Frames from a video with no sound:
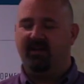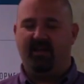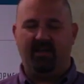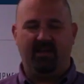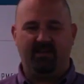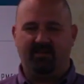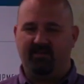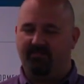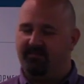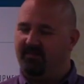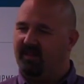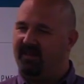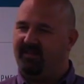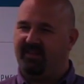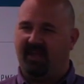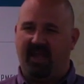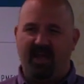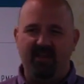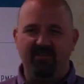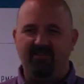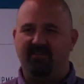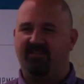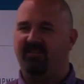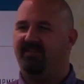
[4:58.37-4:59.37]
At the
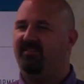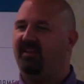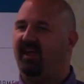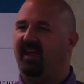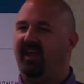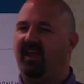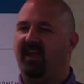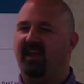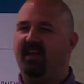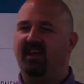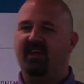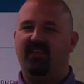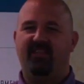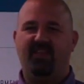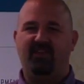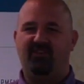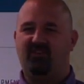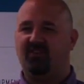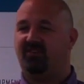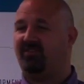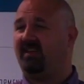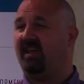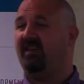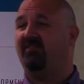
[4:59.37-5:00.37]
end of the day, they
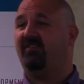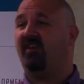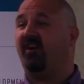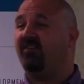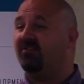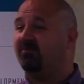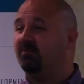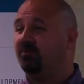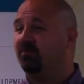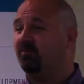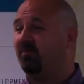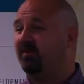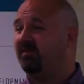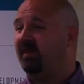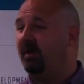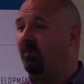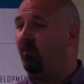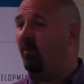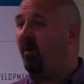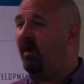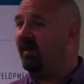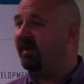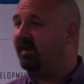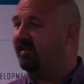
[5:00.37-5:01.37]
just gave customers what they
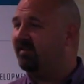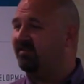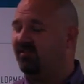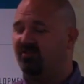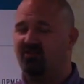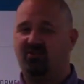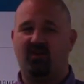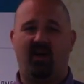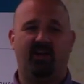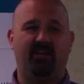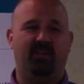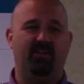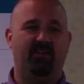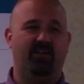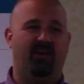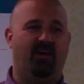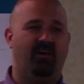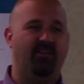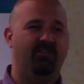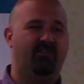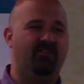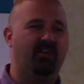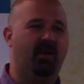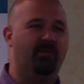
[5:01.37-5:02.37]
wanted. It's a shocking
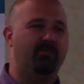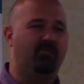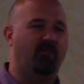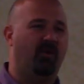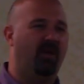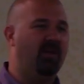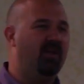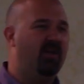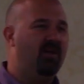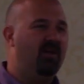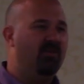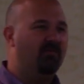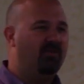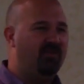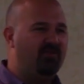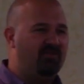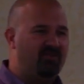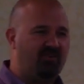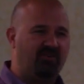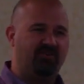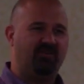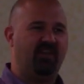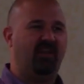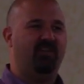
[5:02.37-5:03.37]
concept, right? They
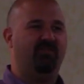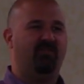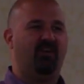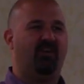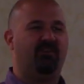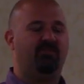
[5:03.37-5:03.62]
just gave